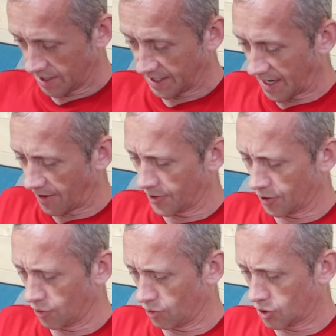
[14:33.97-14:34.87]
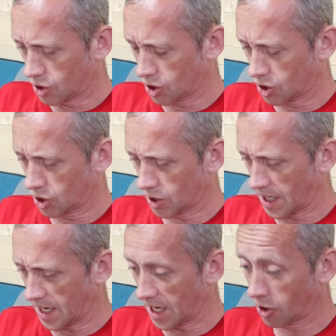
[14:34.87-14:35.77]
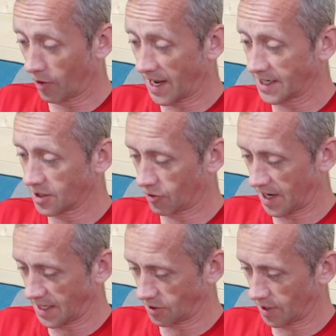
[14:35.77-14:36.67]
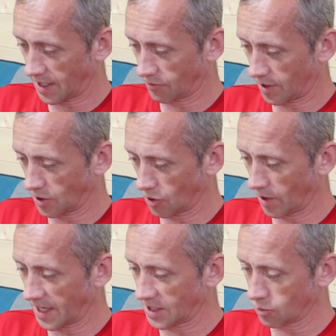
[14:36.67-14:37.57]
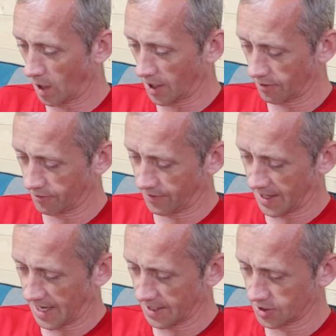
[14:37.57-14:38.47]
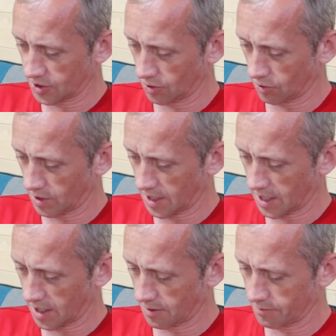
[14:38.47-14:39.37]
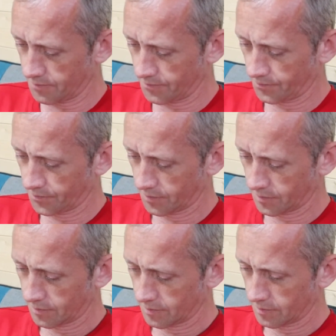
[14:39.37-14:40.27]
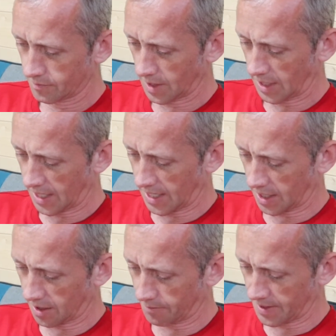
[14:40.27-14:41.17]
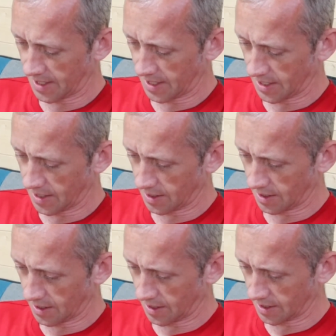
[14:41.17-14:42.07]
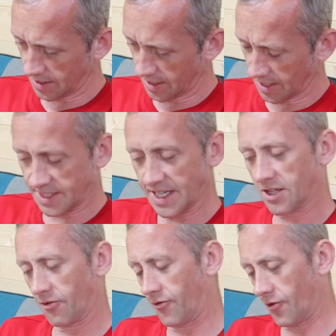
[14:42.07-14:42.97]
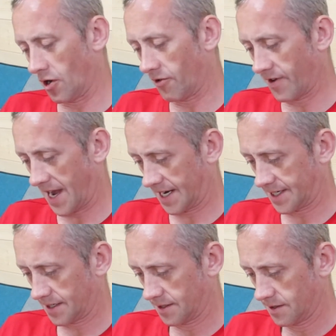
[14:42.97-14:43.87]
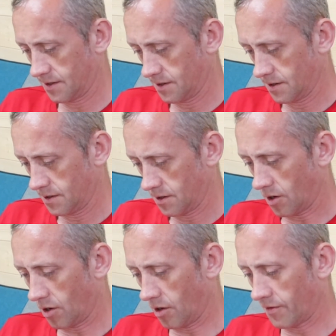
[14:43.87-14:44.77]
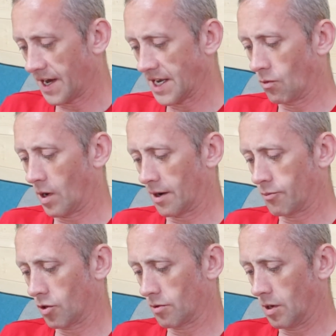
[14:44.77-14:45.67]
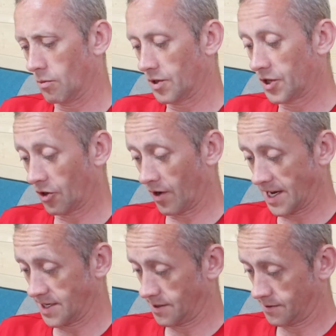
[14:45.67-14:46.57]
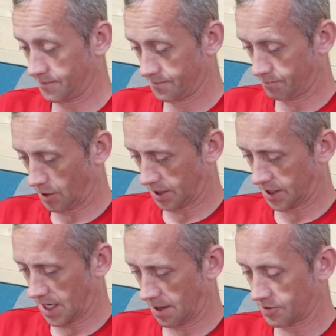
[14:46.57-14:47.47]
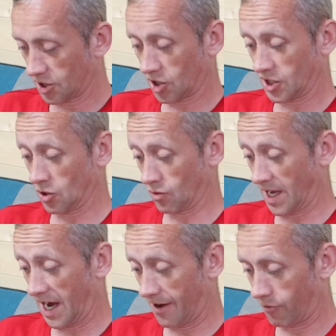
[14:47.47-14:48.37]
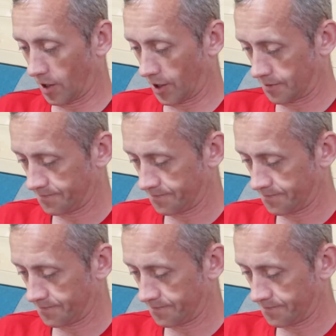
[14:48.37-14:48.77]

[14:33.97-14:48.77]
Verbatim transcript: Gyarados, uh, green, green, green, green. No, he is water and flying, so um, it'll be. It's not the full effect of hitting a water Pokemon with the green but because um, he's only half water.